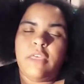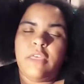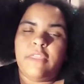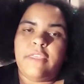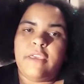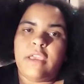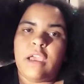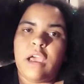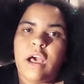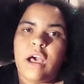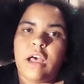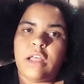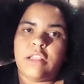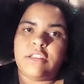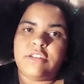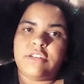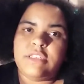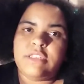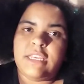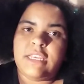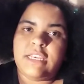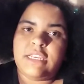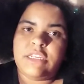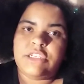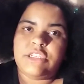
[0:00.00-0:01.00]
the collars
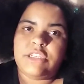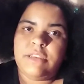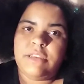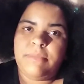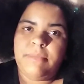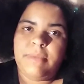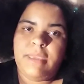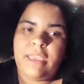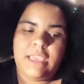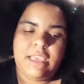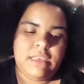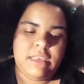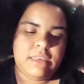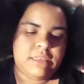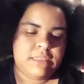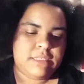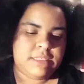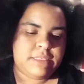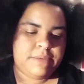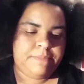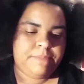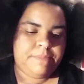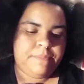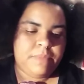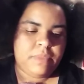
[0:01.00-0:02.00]
that she
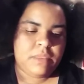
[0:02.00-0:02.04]
makes,